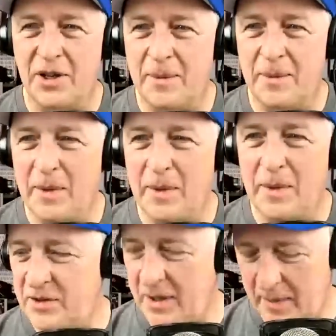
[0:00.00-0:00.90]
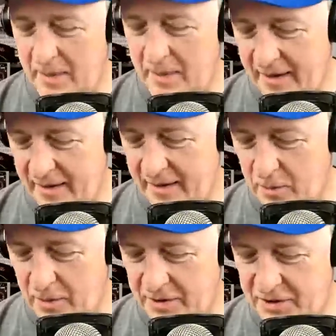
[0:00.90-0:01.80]
when Jamie and I in our
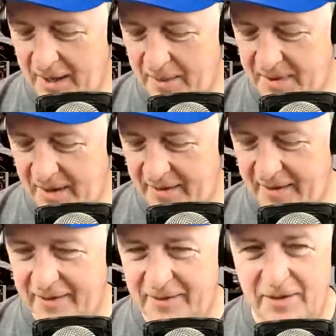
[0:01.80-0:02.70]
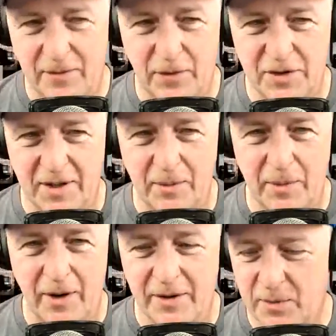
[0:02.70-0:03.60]
workshops, I think the first thing
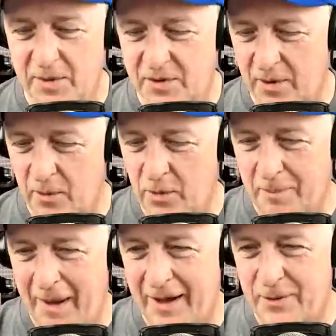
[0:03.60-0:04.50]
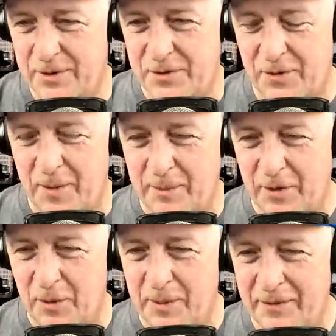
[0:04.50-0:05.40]
we sort of work backwards from,
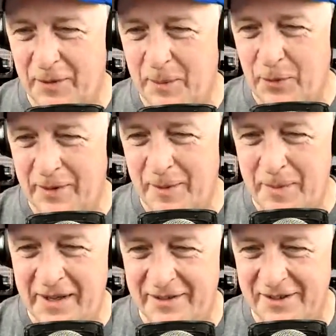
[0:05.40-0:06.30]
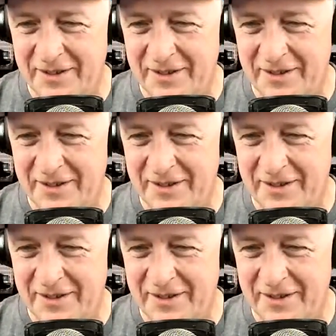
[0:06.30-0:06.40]
don't we? From the meals.